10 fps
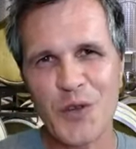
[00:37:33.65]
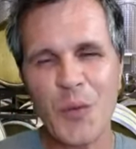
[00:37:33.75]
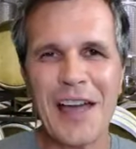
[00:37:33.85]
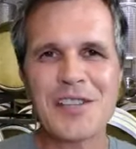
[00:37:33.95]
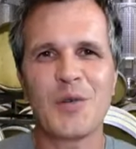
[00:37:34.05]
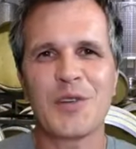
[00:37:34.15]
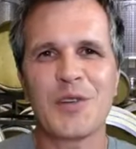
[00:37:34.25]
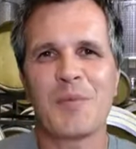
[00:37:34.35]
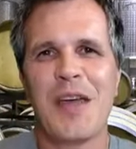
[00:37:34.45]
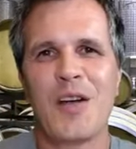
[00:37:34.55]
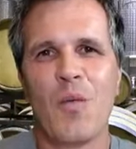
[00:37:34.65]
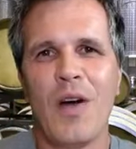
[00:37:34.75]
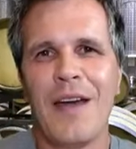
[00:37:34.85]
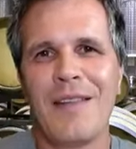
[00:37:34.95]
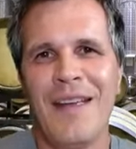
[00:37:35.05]
We actually want to make a
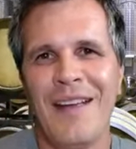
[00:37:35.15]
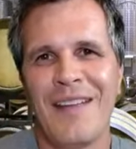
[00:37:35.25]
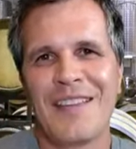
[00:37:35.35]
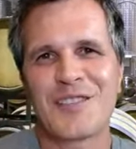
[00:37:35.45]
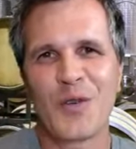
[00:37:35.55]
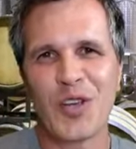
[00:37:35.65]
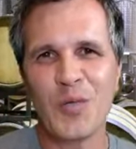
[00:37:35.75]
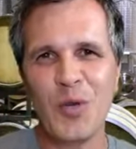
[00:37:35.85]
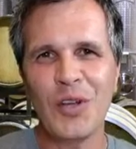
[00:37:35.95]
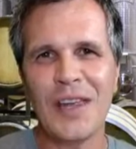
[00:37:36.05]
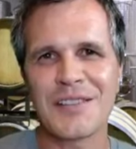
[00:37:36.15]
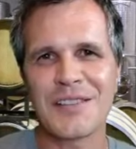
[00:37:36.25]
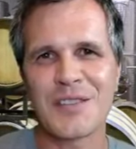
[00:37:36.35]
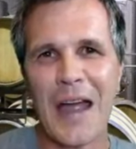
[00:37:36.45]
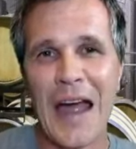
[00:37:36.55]
wine that sort of communicates